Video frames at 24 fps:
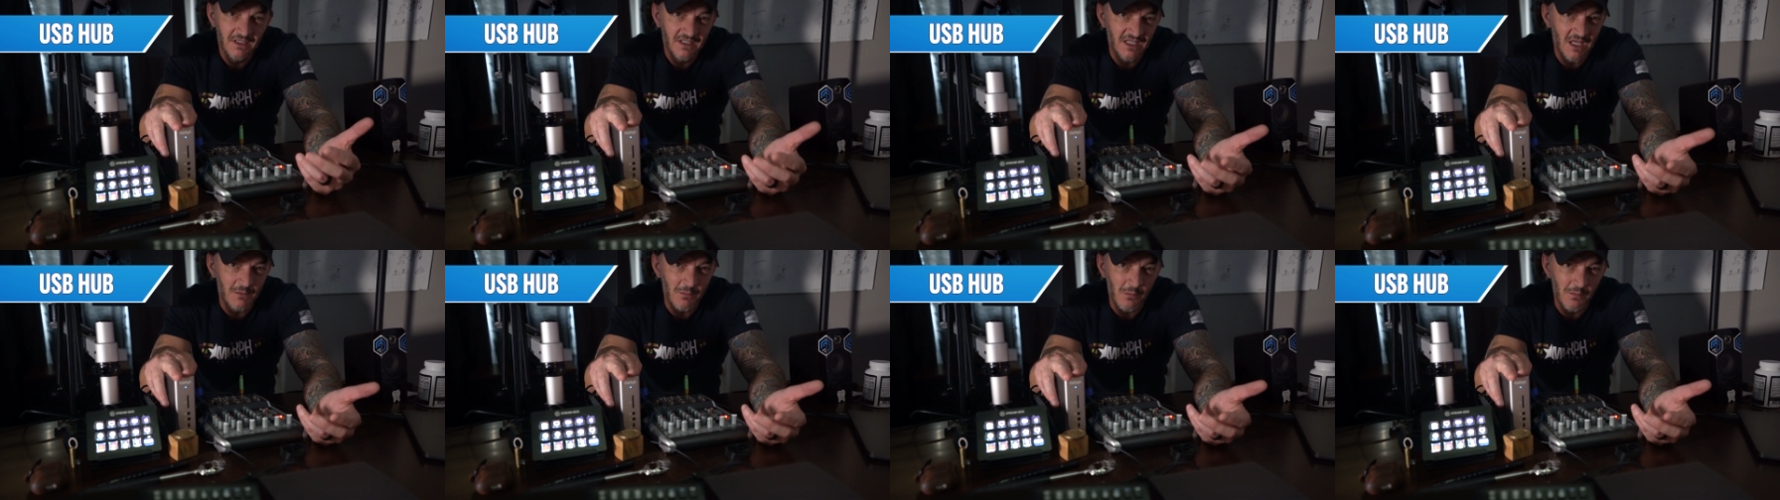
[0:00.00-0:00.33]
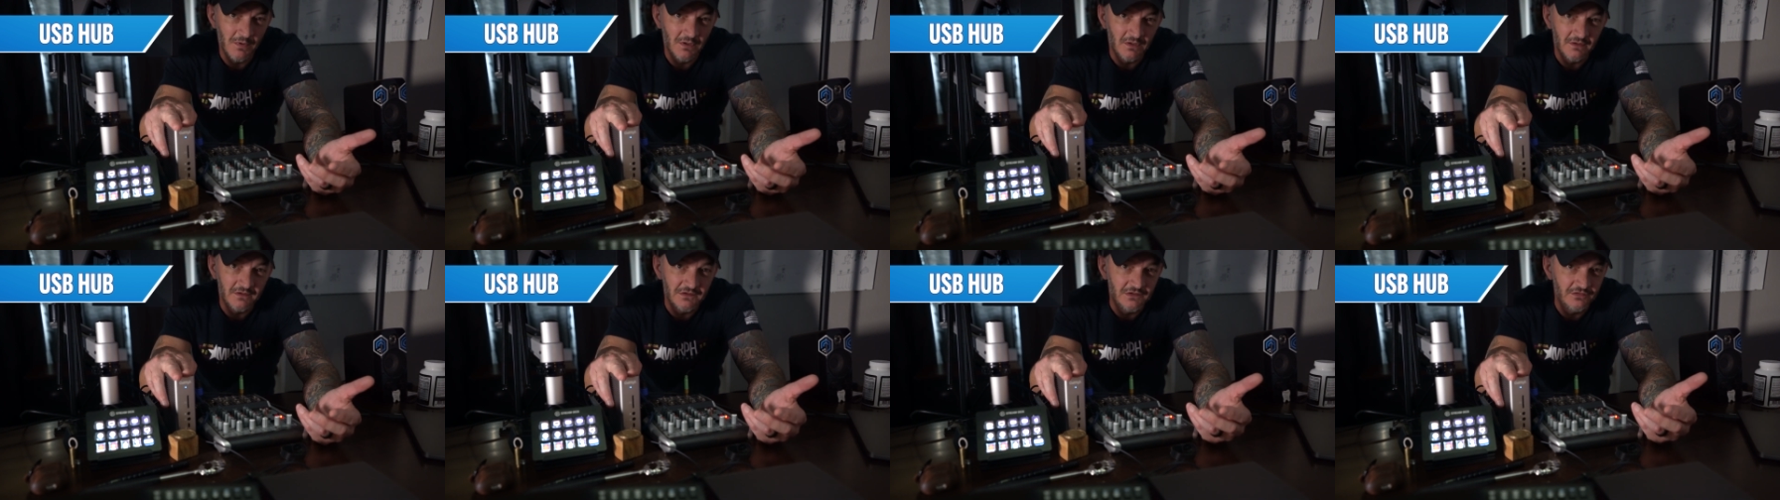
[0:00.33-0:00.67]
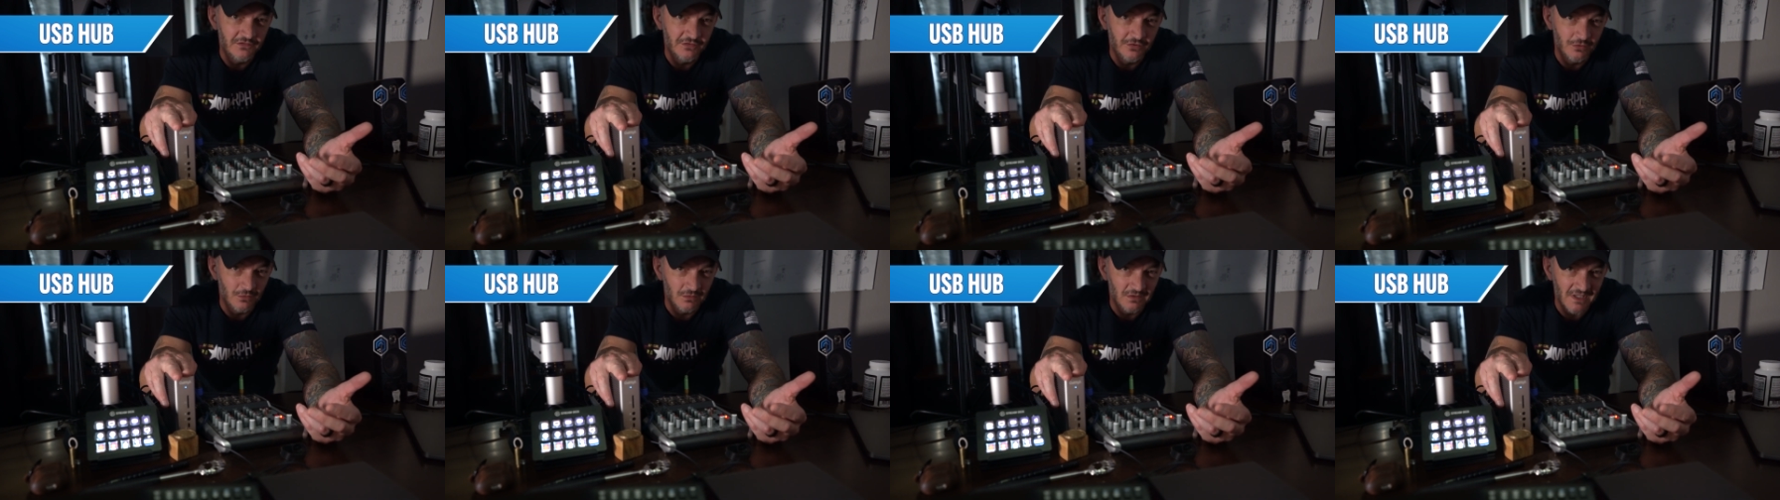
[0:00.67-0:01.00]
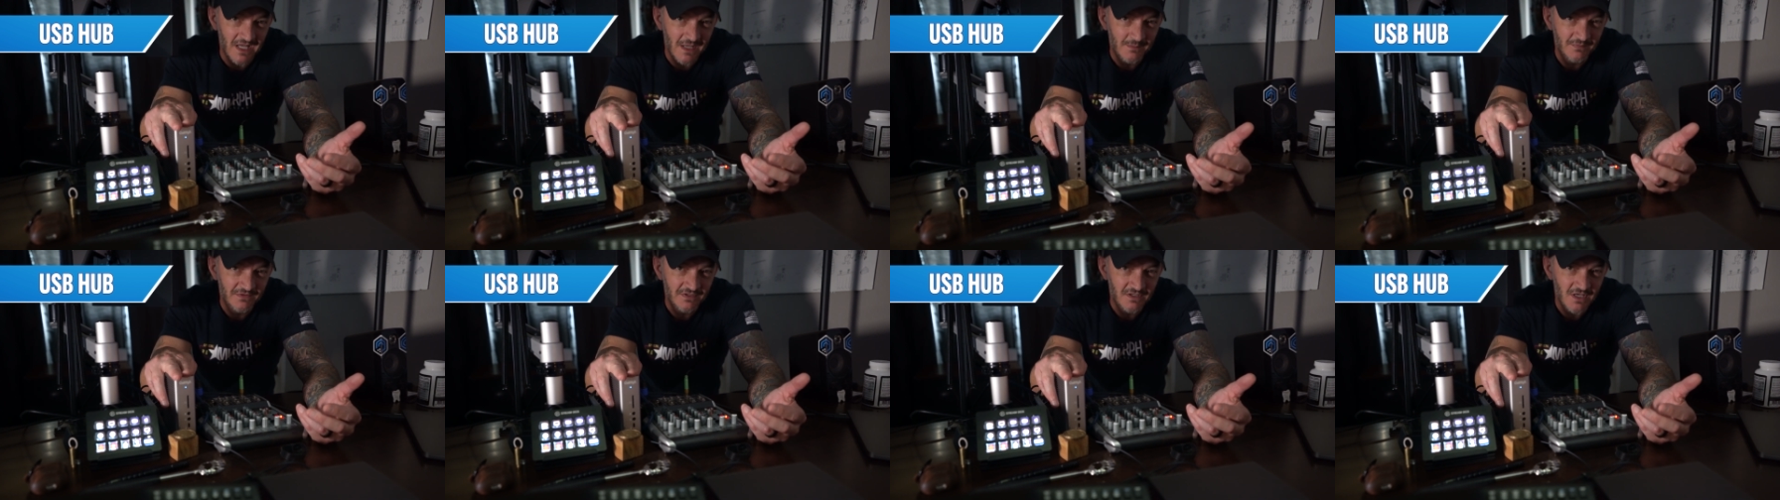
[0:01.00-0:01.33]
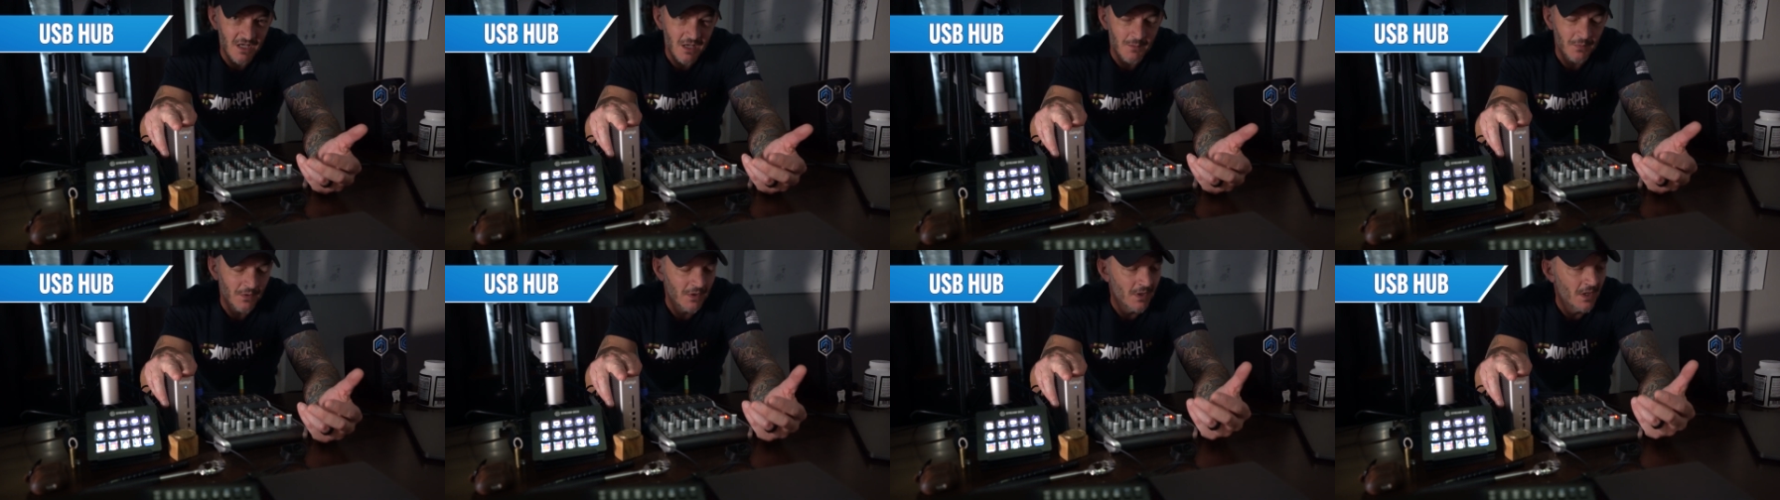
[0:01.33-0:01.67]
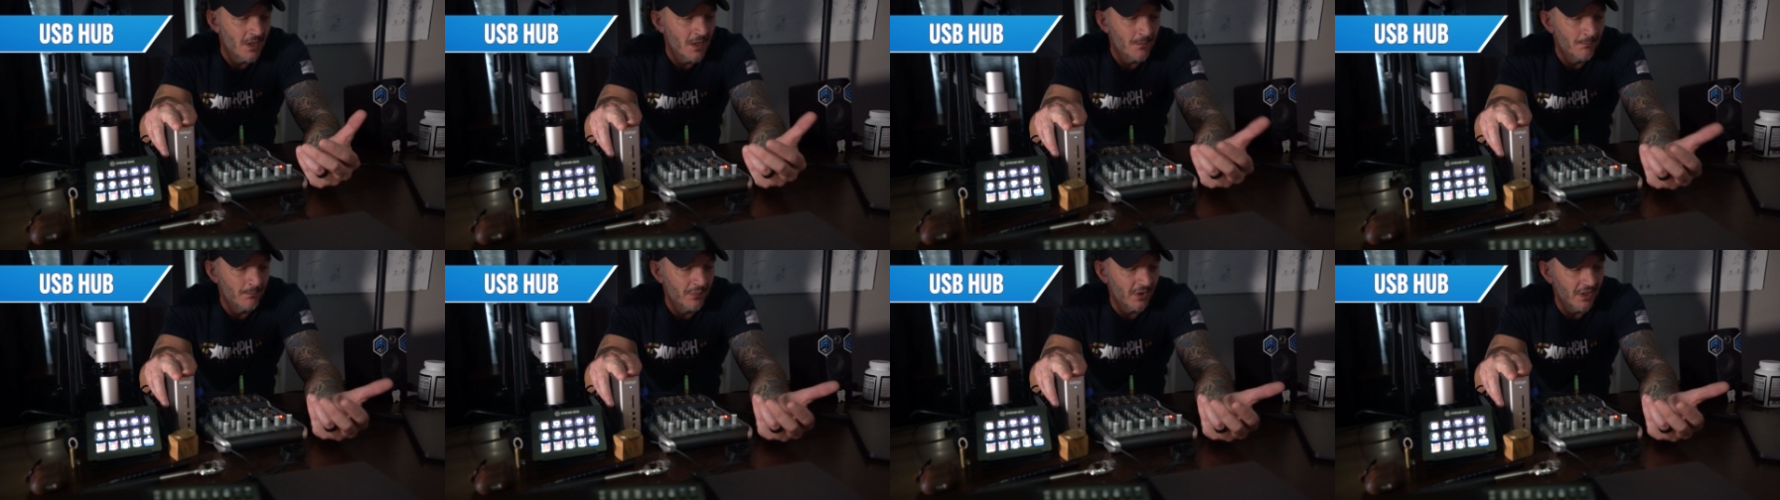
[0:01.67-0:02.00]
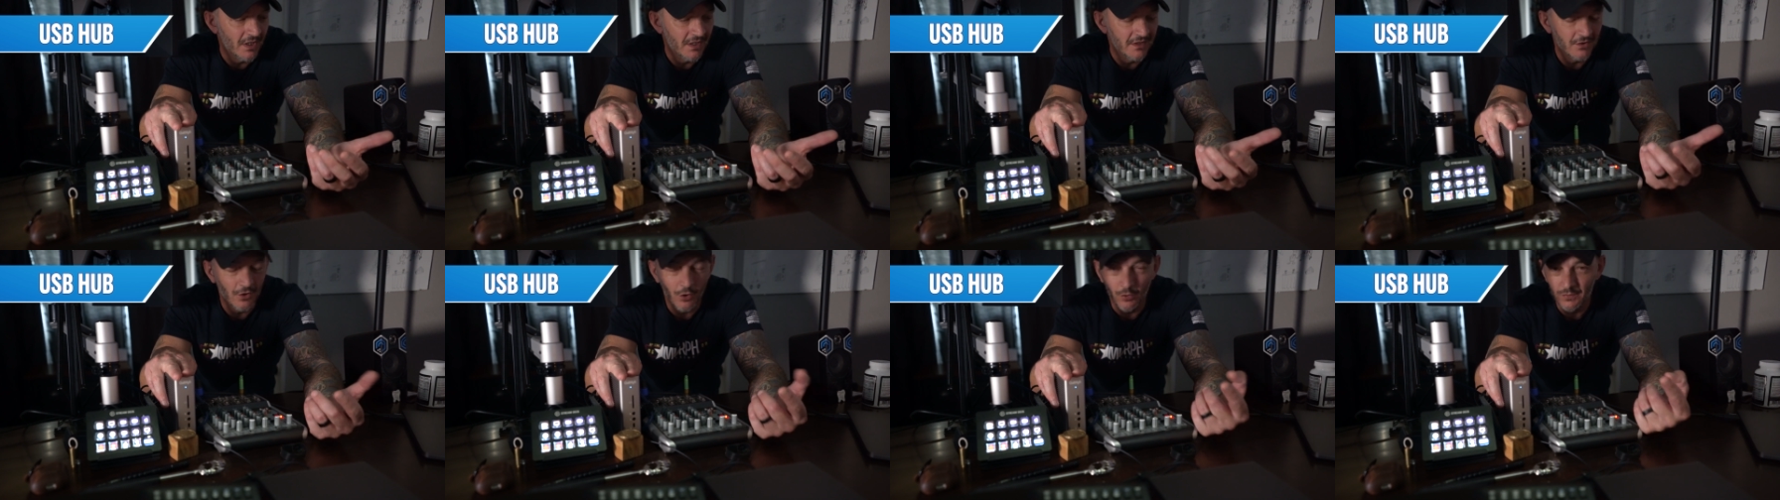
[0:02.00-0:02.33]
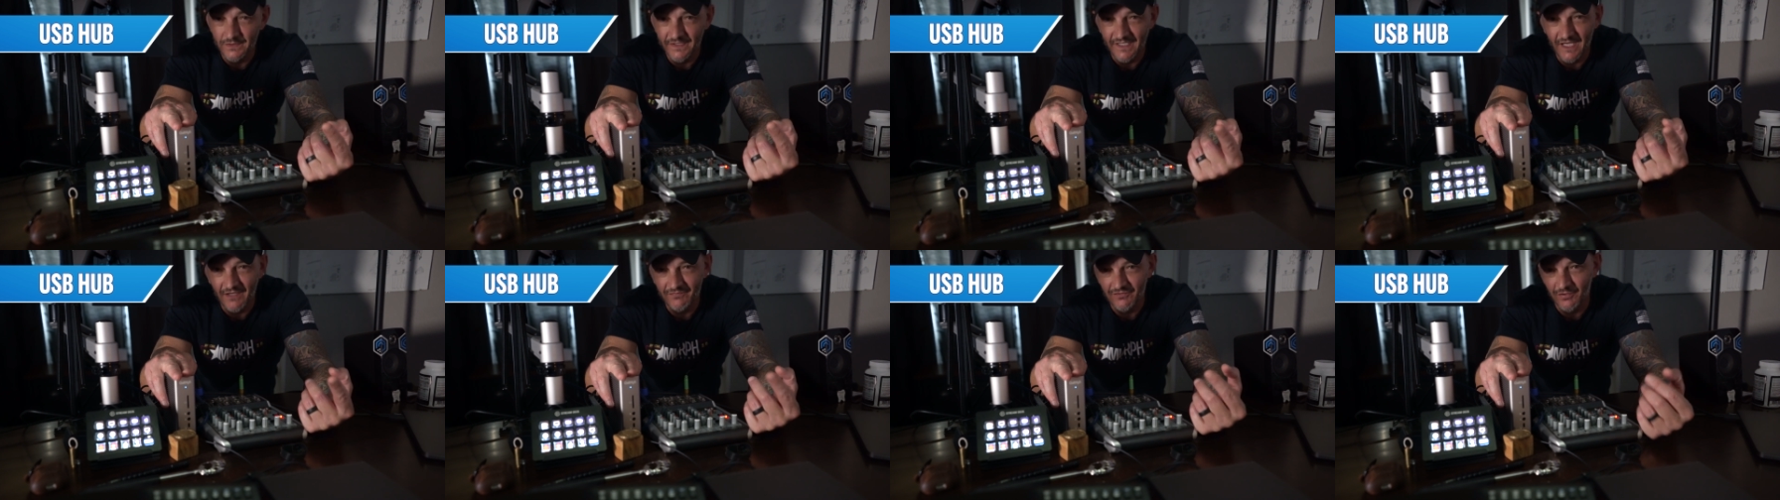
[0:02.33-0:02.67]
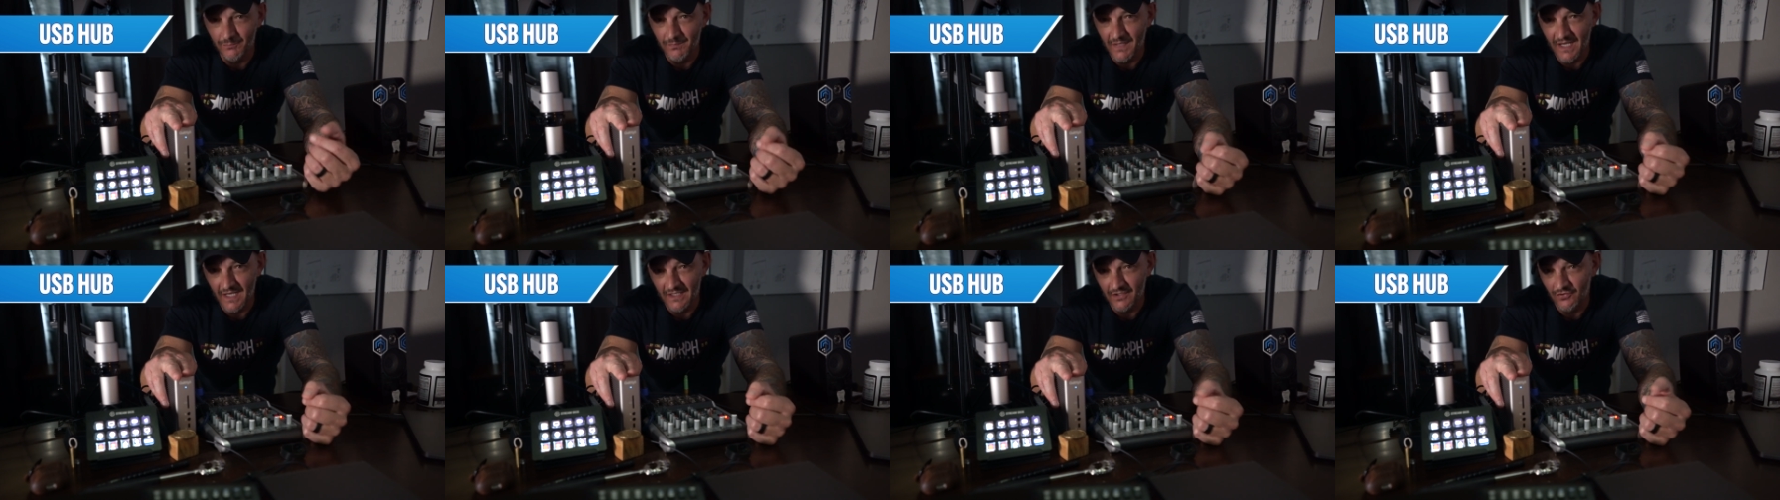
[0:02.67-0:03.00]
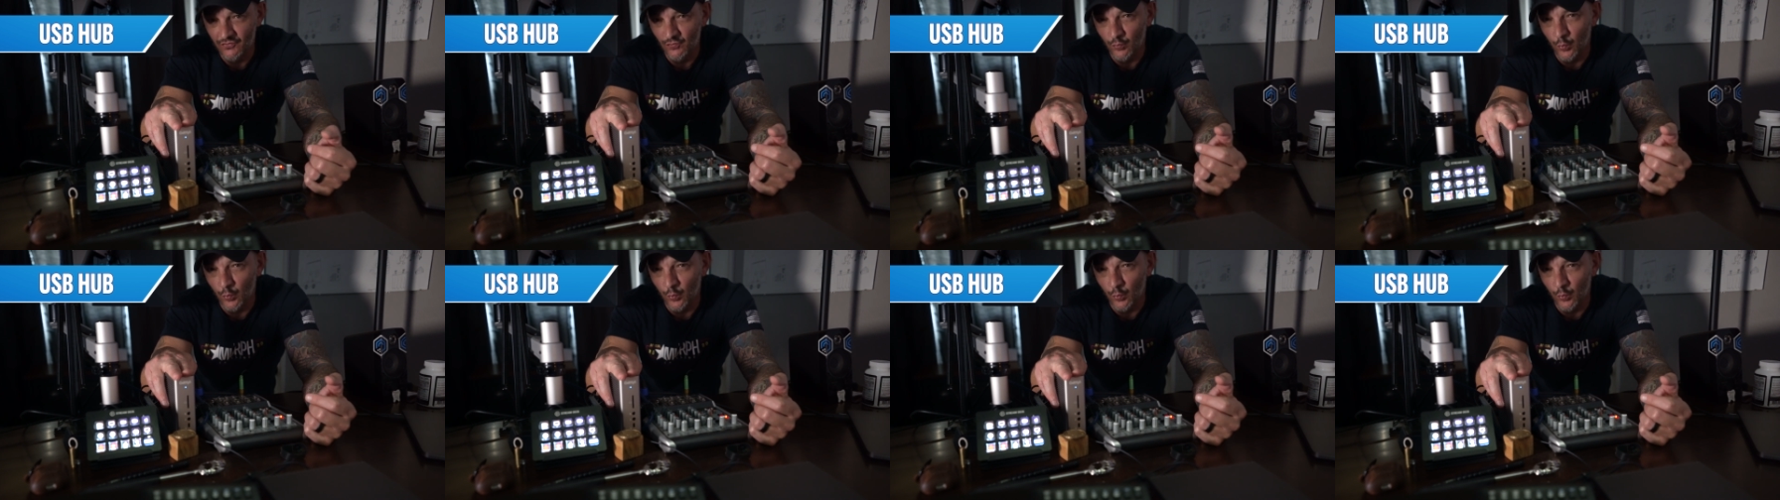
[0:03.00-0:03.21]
capabilities to your laptop, but only have to manage